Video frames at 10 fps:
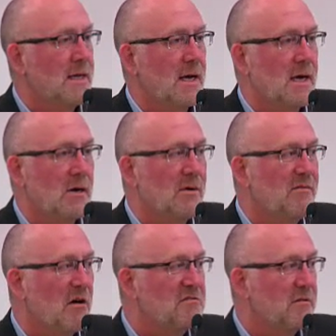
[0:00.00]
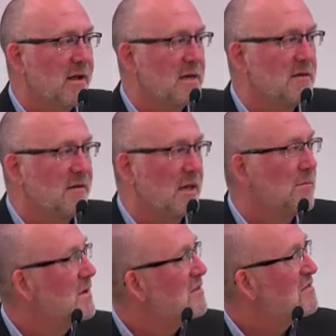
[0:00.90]
We've also had
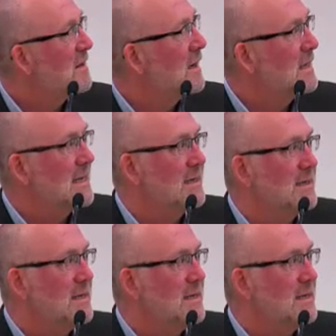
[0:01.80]
developments in